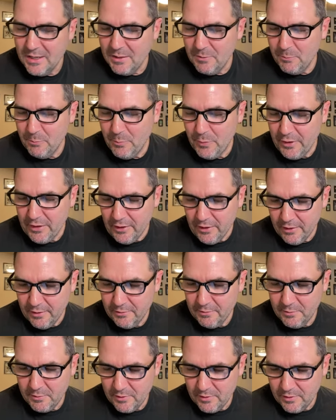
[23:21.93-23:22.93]
But
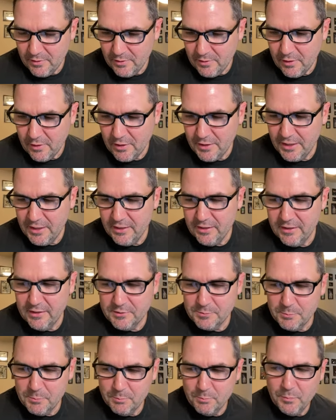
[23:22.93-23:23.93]
Artie in
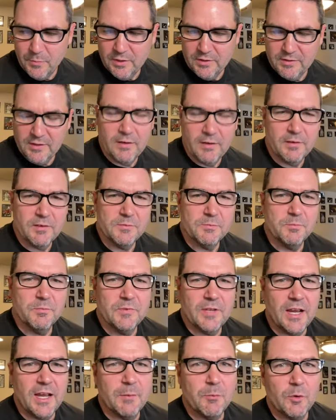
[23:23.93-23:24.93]
his
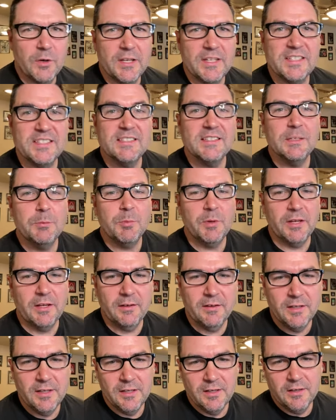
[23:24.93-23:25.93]
time where he's sleeping
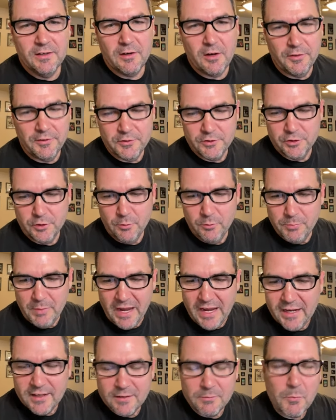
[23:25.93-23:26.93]
on the show
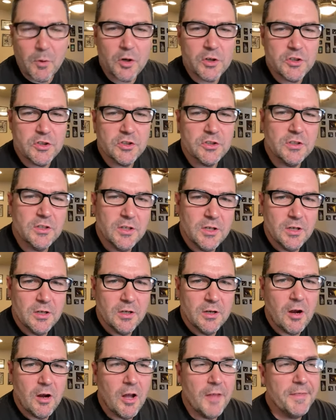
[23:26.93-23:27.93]
back in March
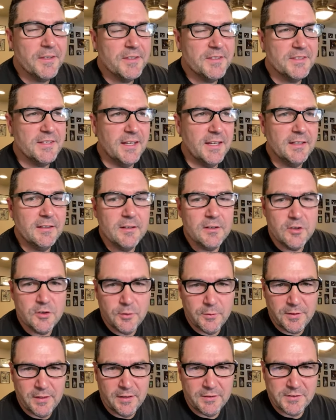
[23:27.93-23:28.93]
on this date in
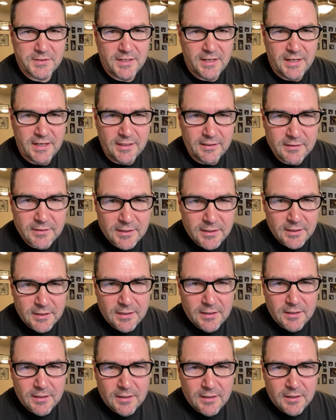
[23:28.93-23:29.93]
2008.
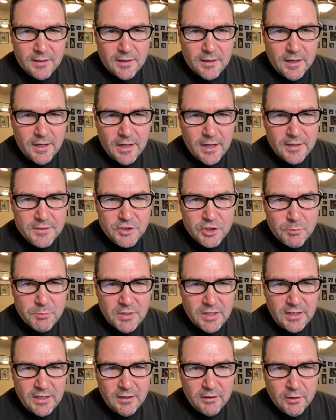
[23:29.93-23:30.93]

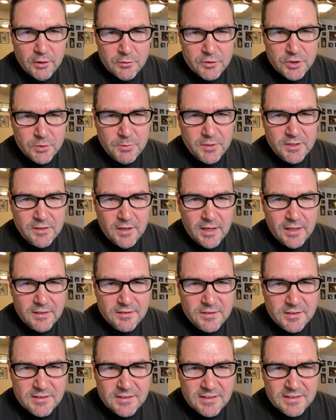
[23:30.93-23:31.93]
Jimmy, hello, Jimmy. He
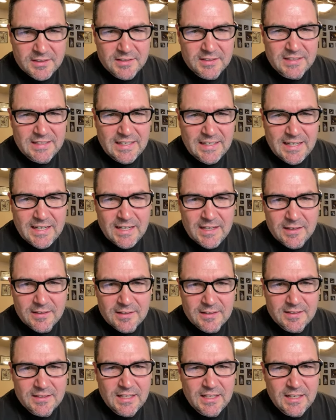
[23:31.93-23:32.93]
said, did
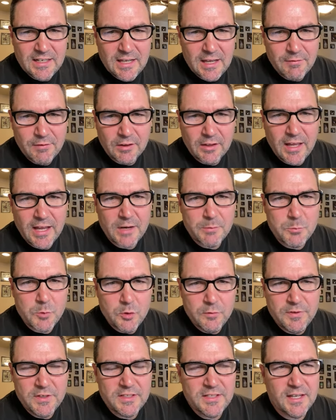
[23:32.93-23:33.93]
Dean have a lot of
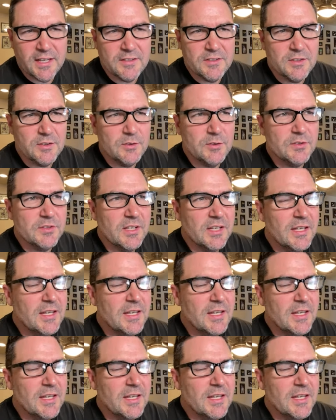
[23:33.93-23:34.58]
movie tattoos?